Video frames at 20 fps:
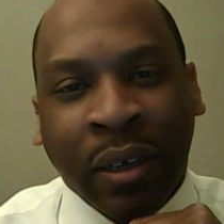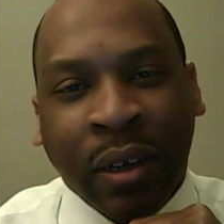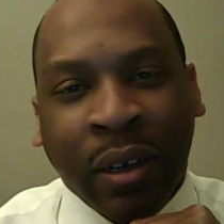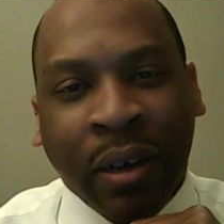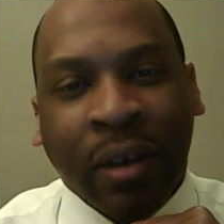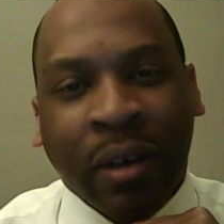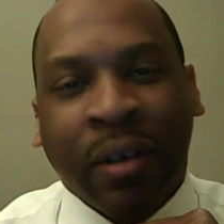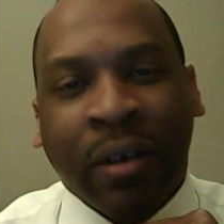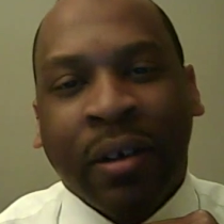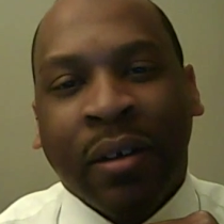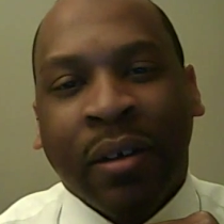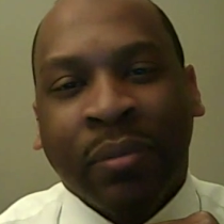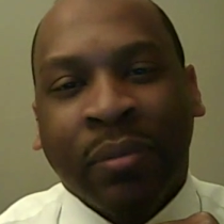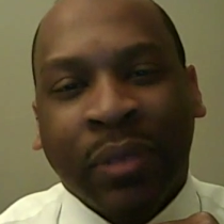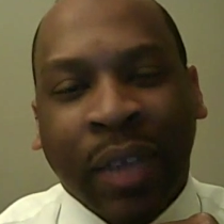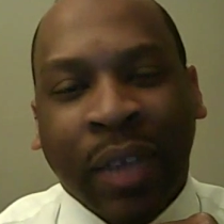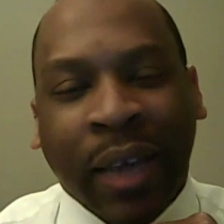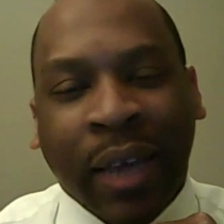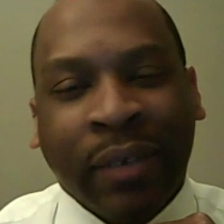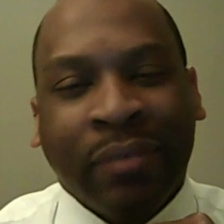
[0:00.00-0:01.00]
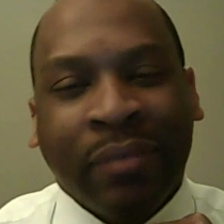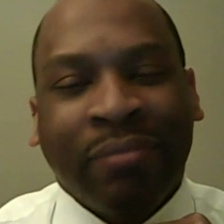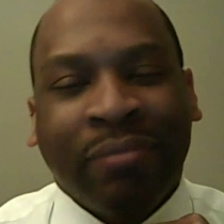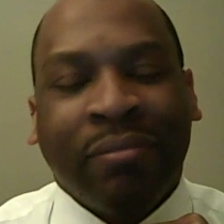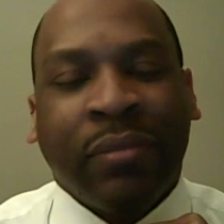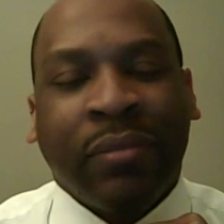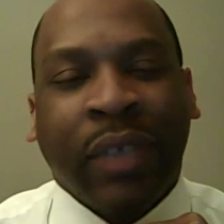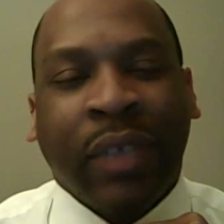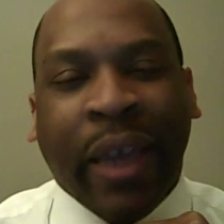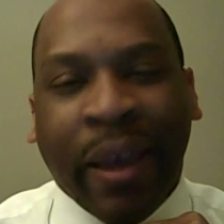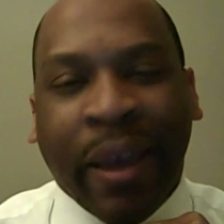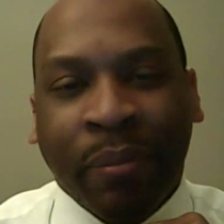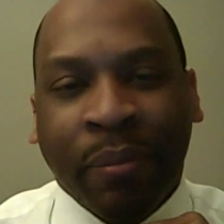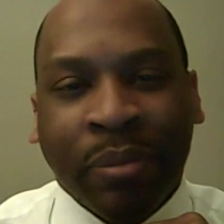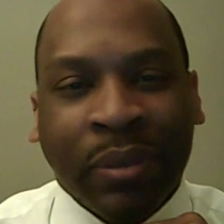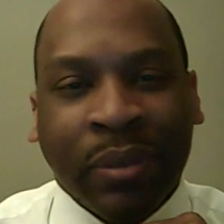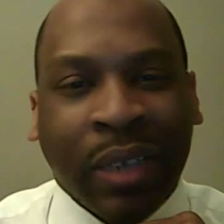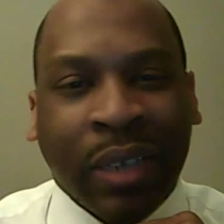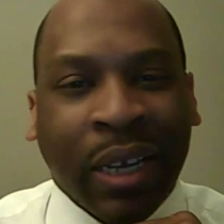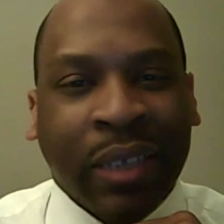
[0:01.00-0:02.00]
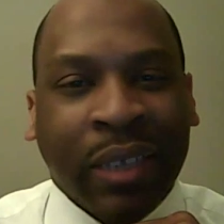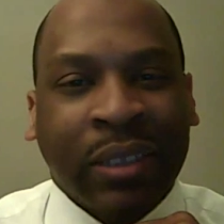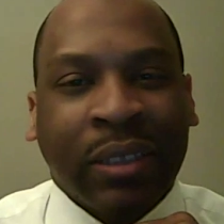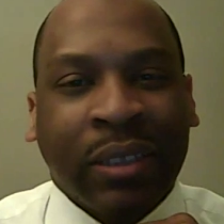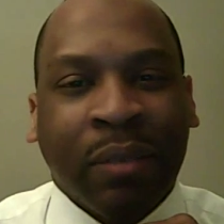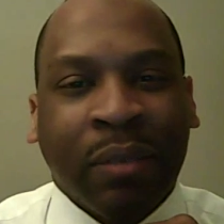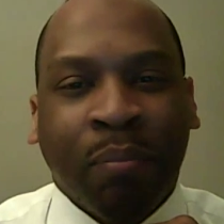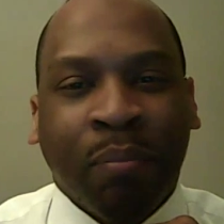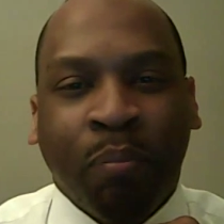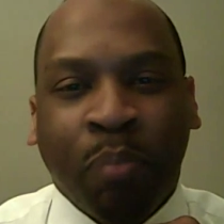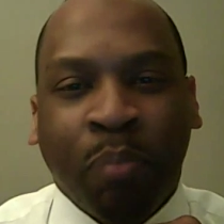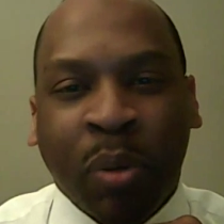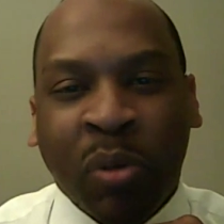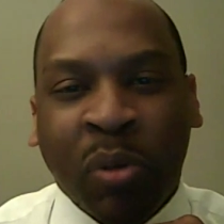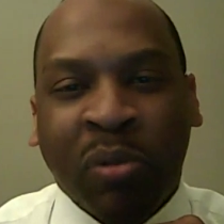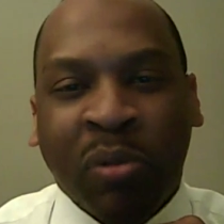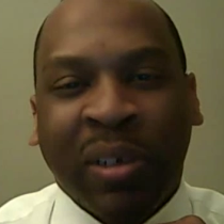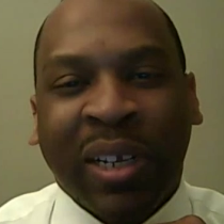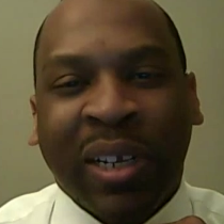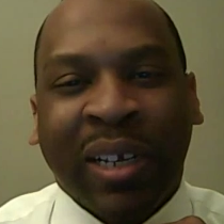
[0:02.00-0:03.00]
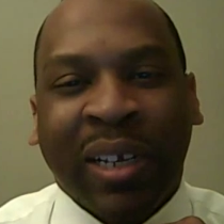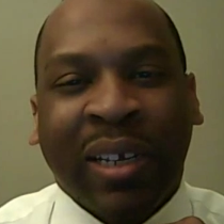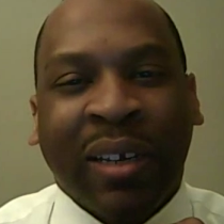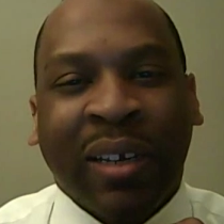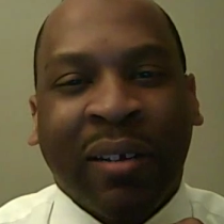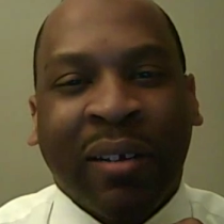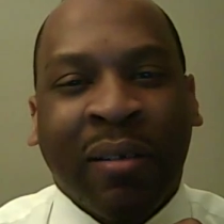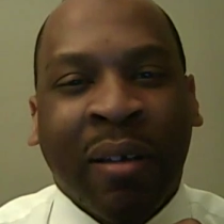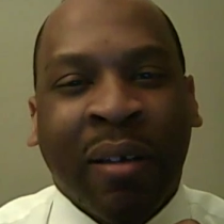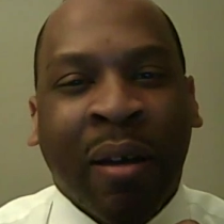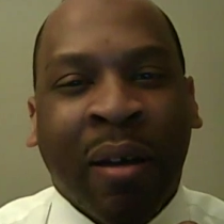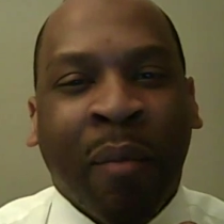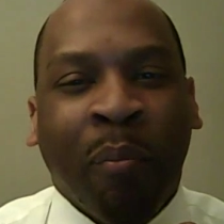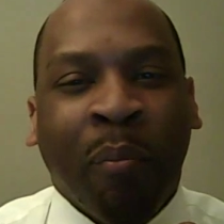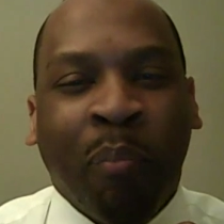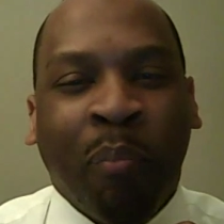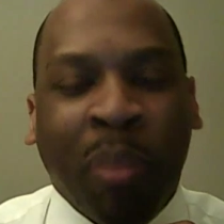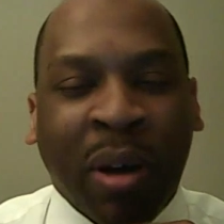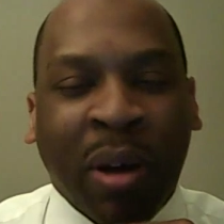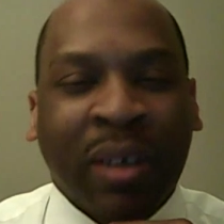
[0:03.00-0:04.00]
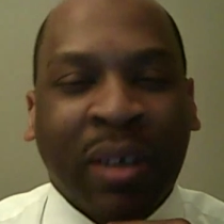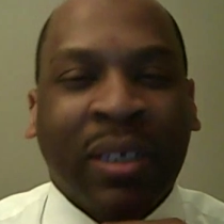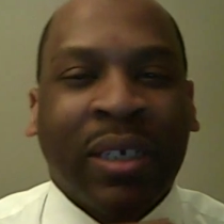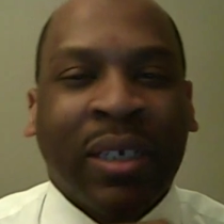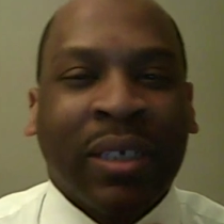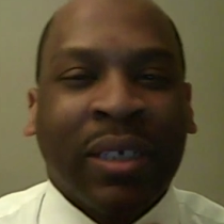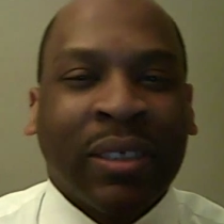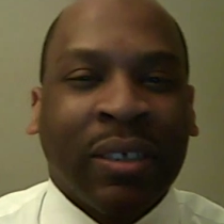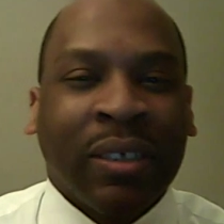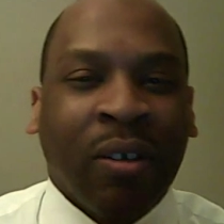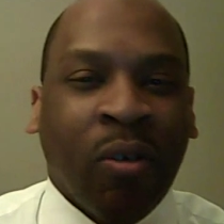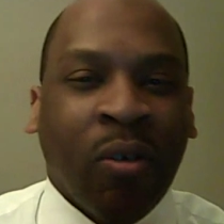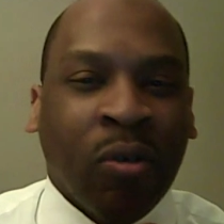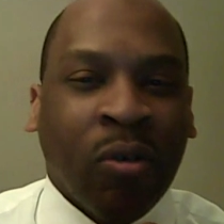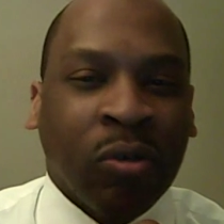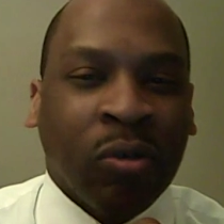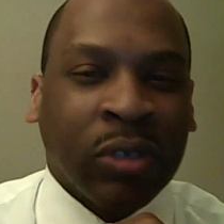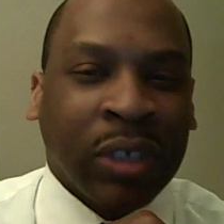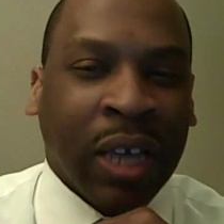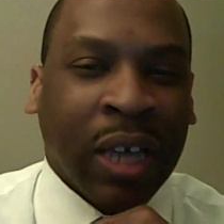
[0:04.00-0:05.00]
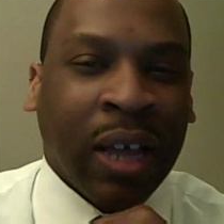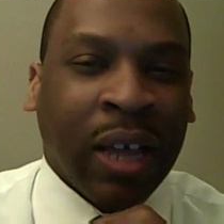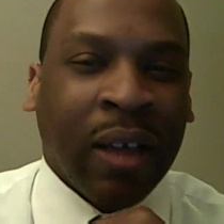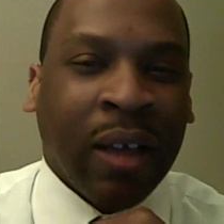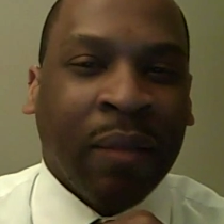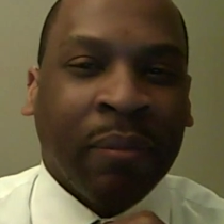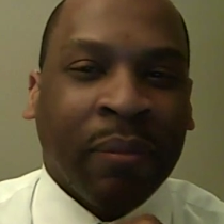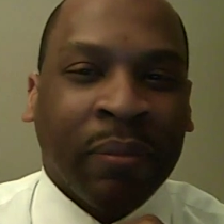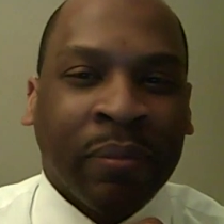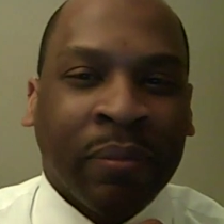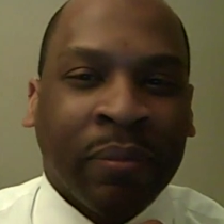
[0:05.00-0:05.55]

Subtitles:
here comes that tap dancing, boot licking, butt kissing Uncle Tom,